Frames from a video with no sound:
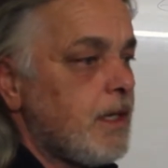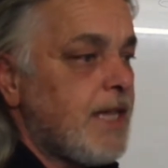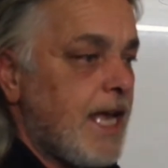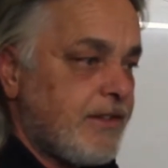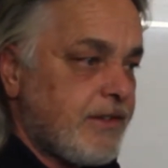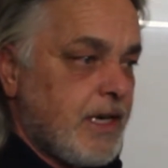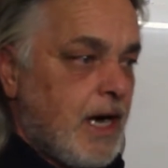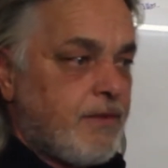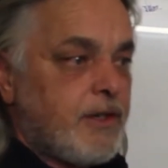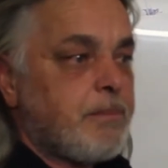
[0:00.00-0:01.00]
that's
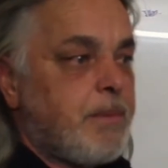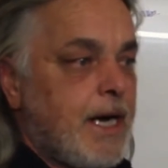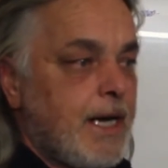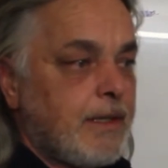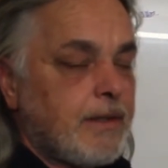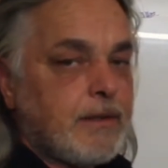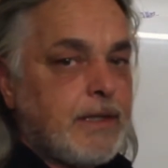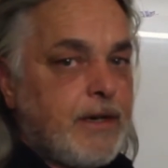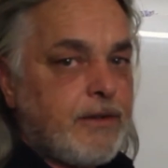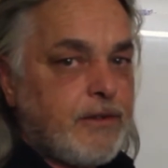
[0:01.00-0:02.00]
covered by
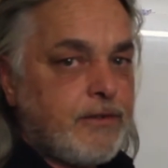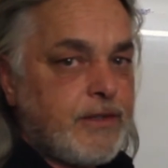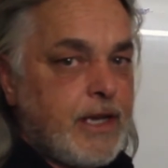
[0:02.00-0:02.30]
layers of